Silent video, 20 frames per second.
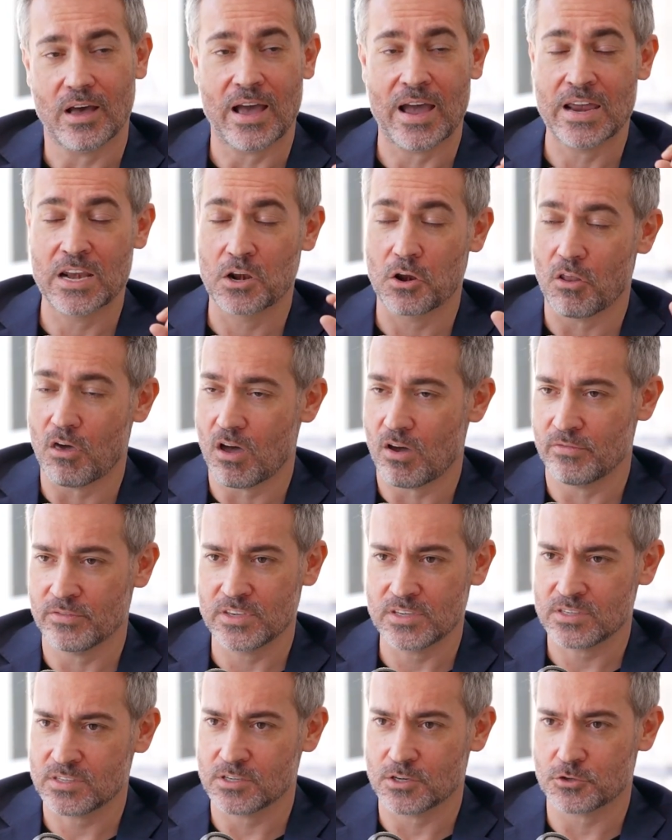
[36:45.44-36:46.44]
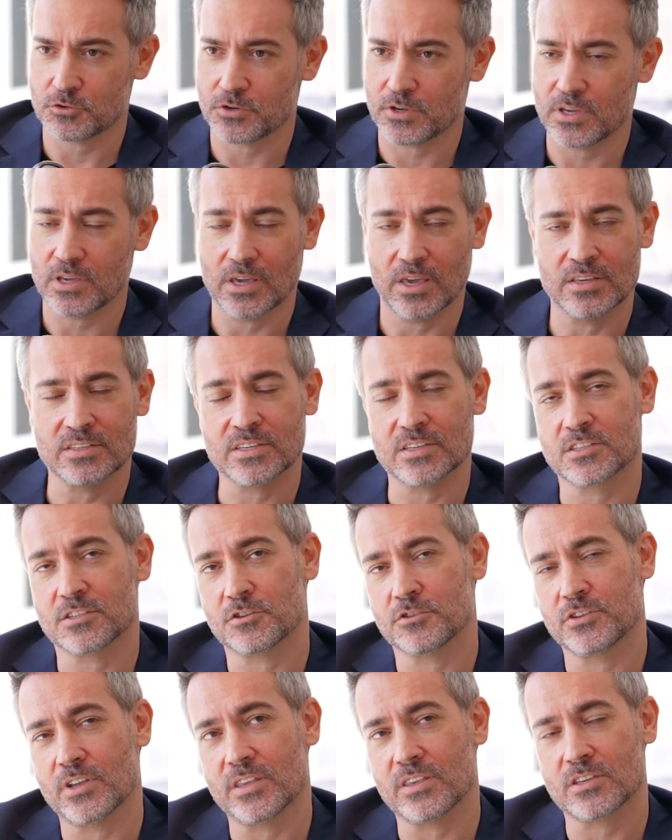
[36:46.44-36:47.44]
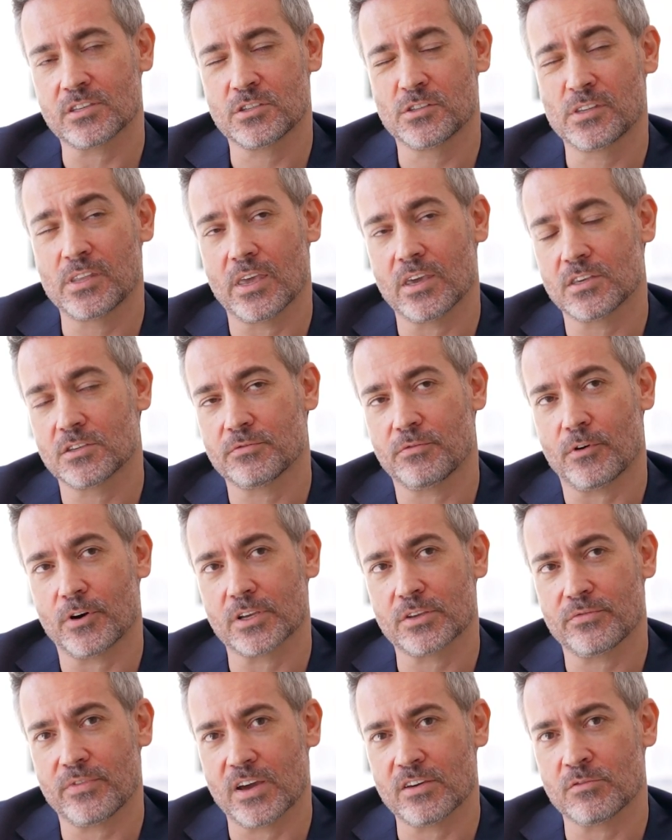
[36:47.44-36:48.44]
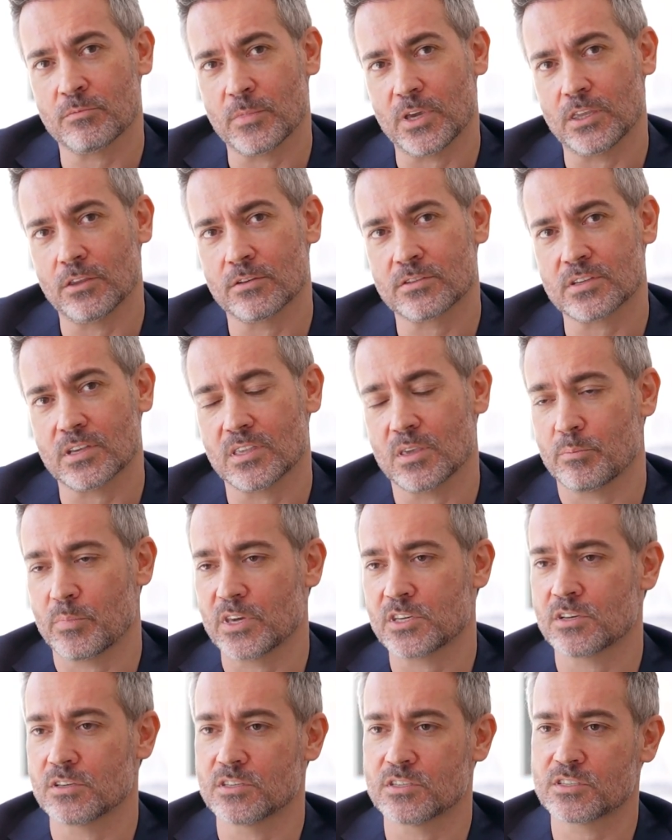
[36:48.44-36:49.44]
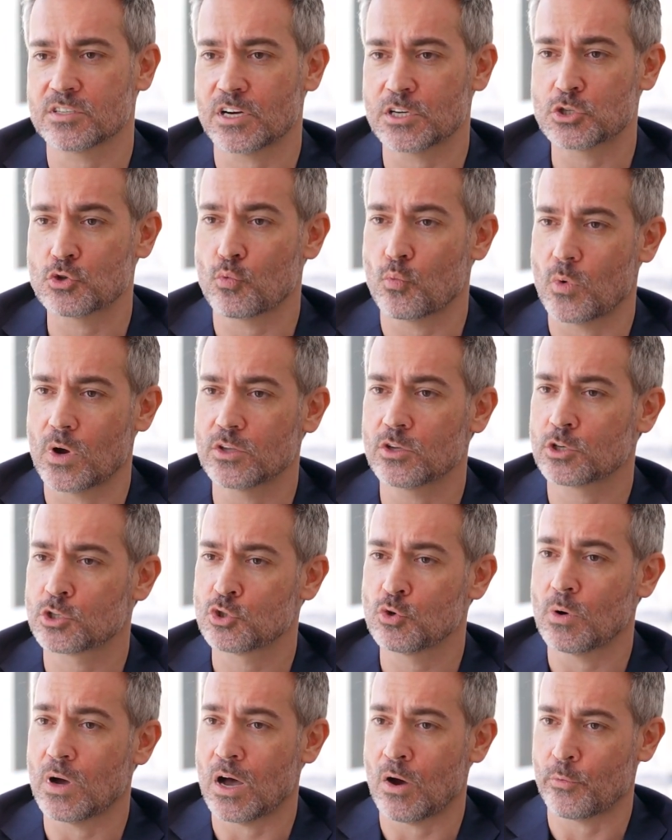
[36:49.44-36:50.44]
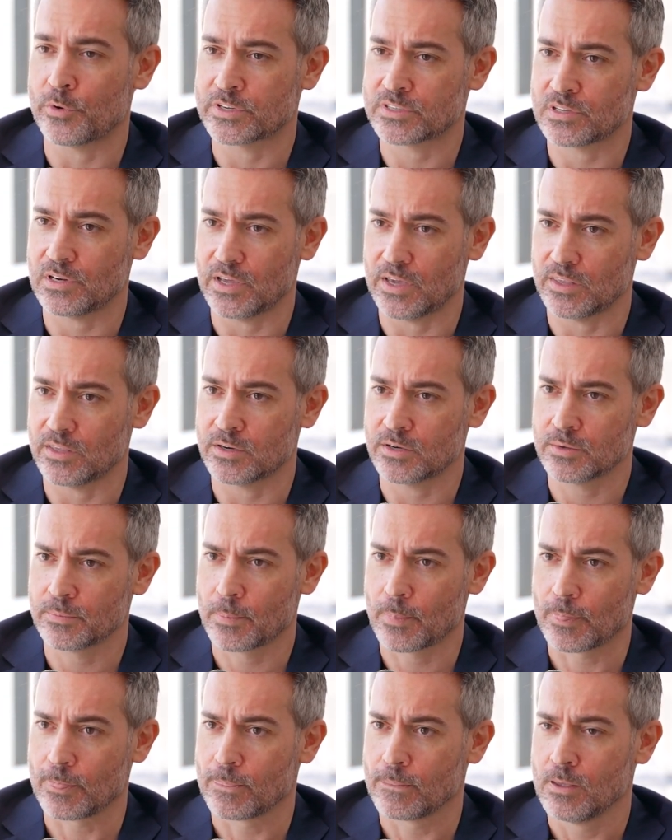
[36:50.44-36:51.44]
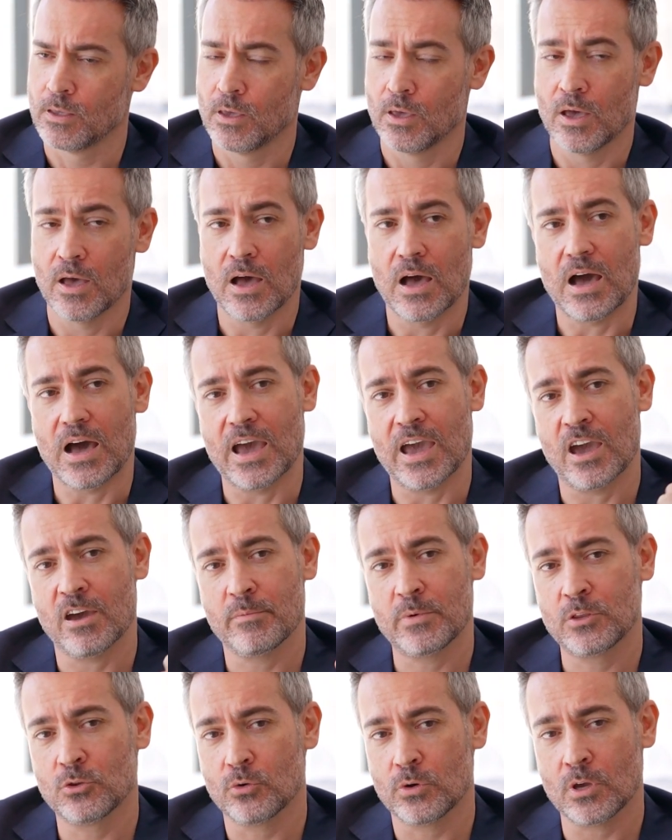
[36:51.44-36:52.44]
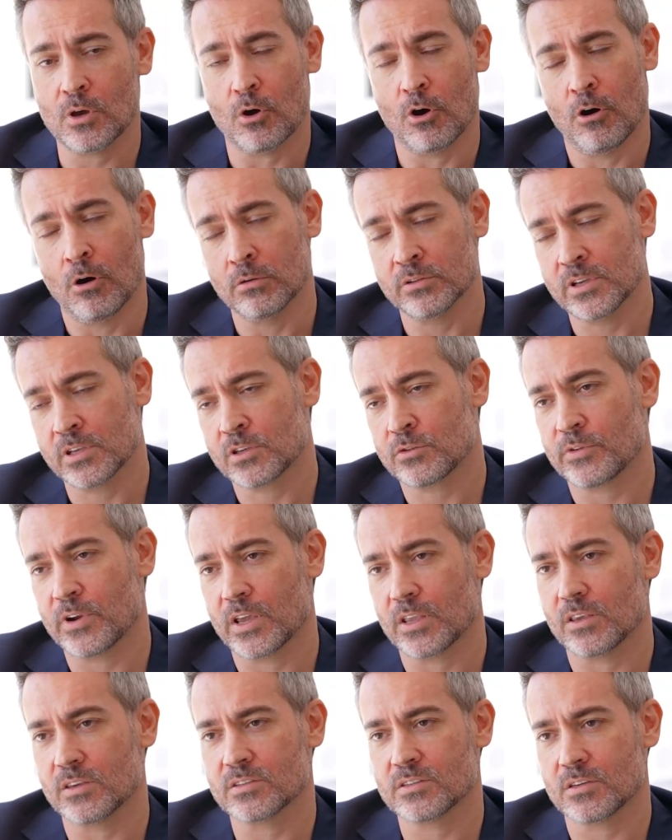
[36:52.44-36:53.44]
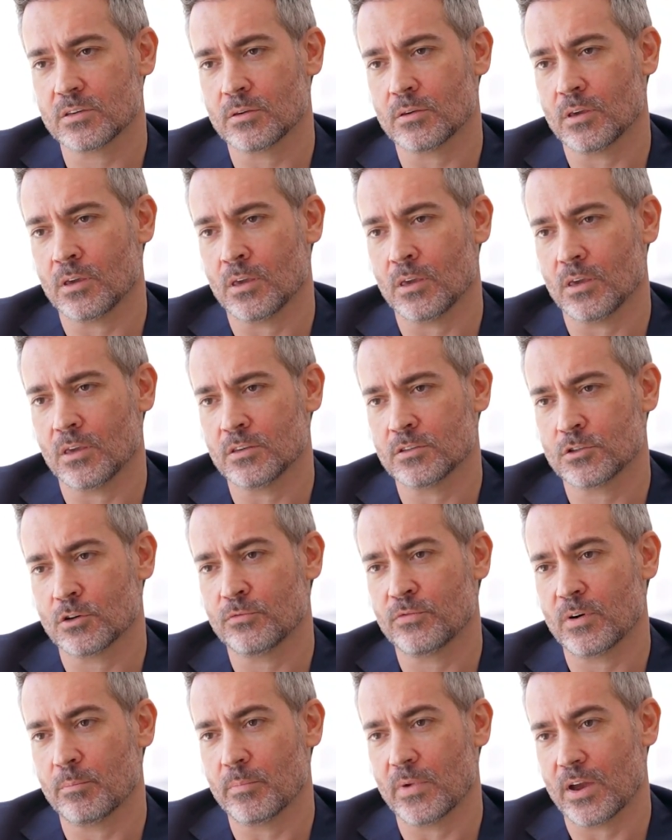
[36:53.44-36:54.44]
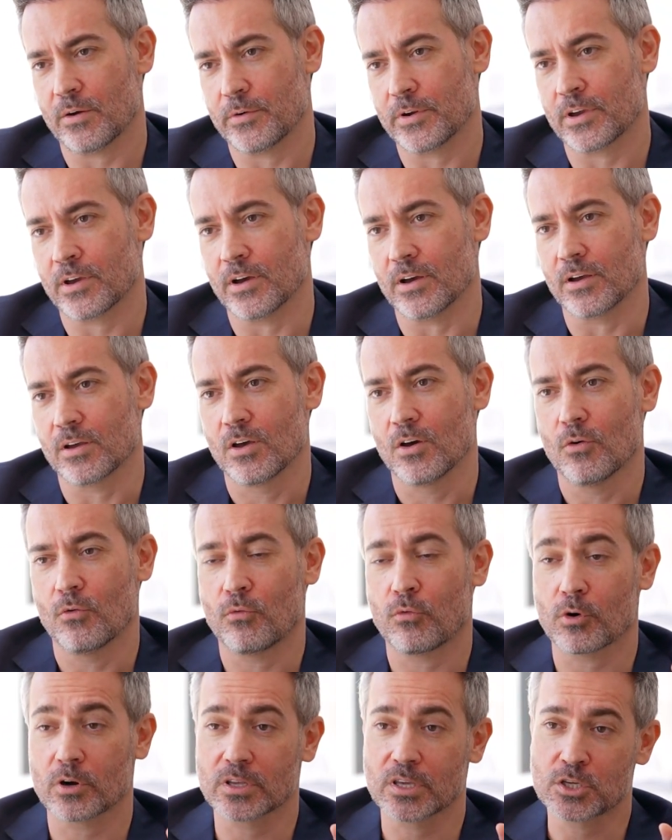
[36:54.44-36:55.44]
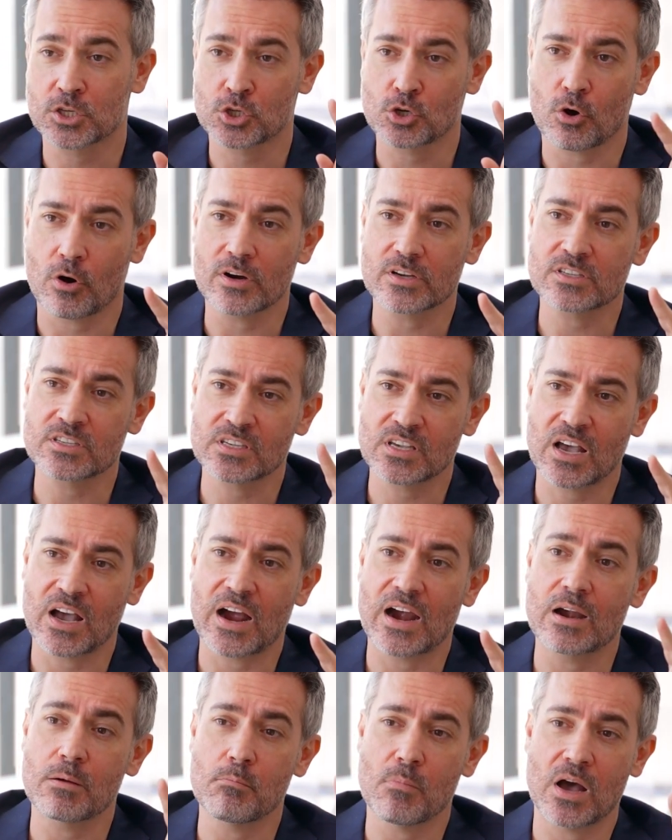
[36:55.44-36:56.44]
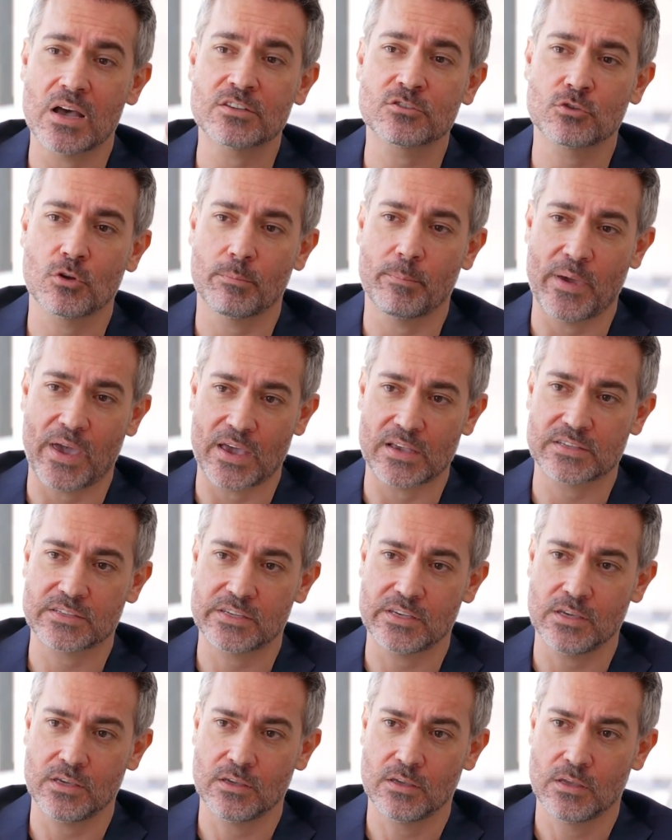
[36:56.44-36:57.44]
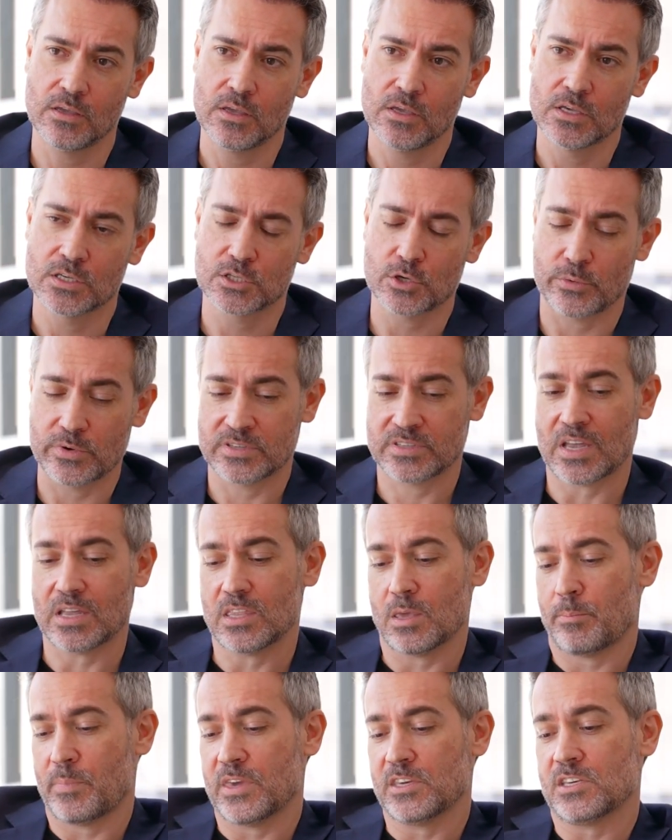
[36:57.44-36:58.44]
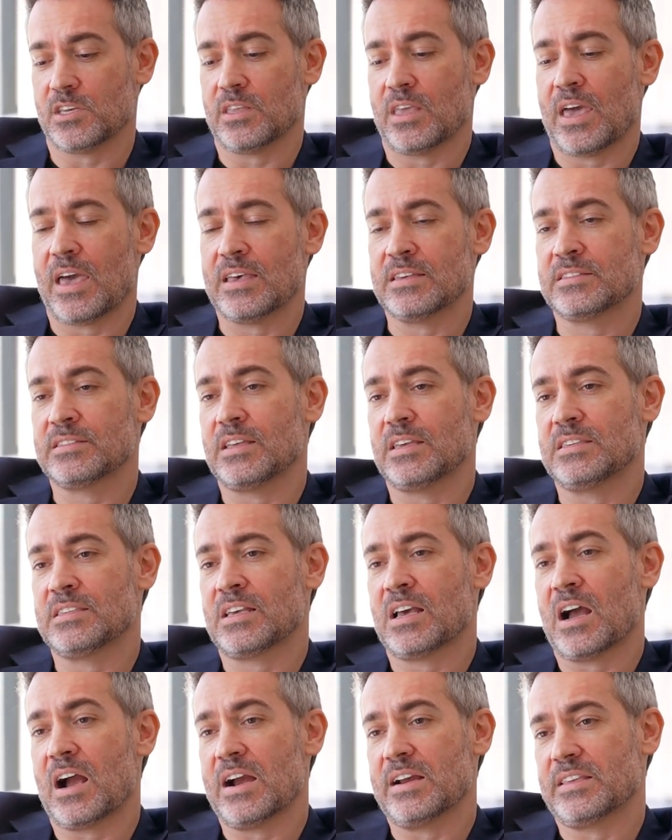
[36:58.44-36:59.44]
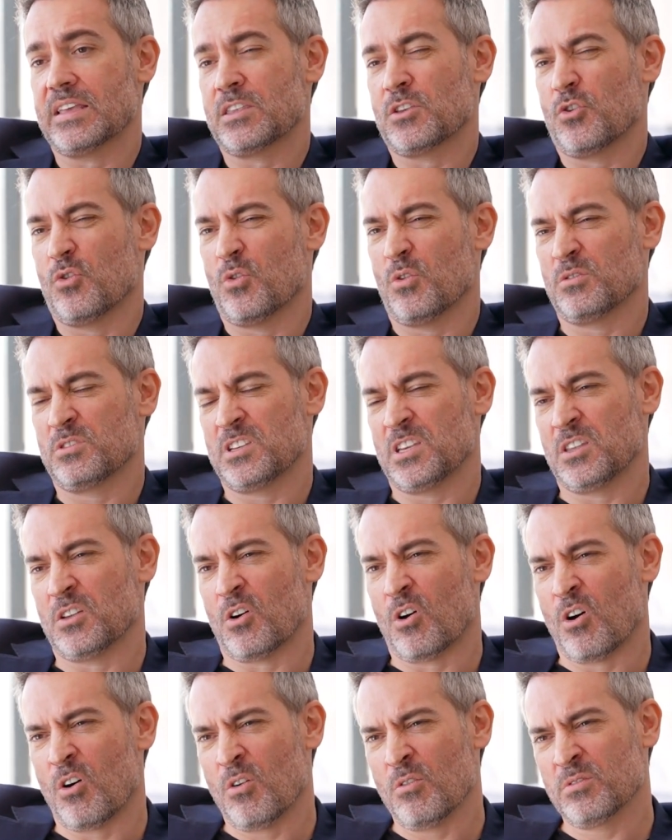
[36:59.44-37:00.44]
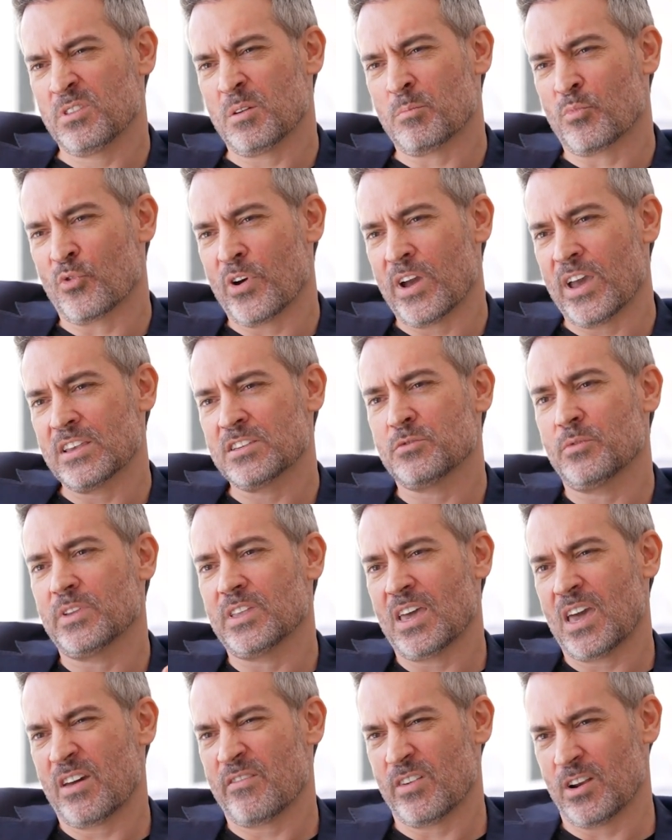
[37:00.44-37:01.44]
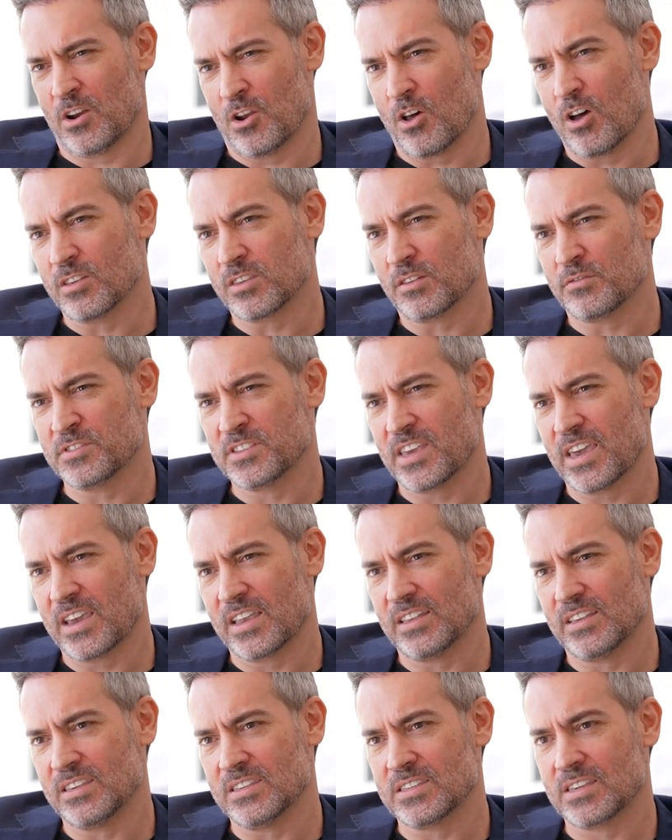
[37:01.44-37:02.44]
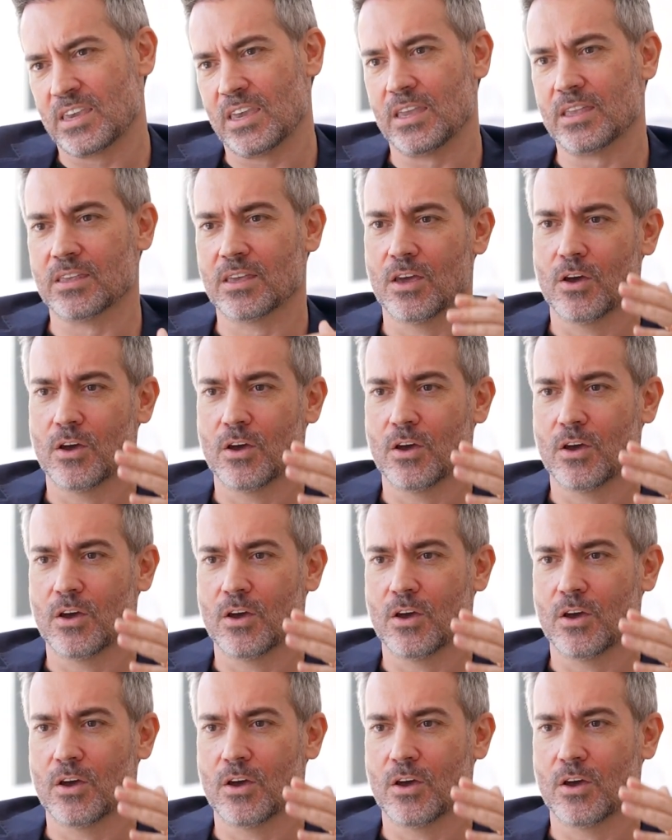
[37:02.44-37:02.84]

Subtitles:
I love this surgery. It's a surgery that takes 45 minutes and the patient discharges 1 or 2 hours later. I have been doing all the trainings in South America for the short scar mastopexy. So instead the patient has the scar that goes in all the breasts when they have a lot of sagging skin,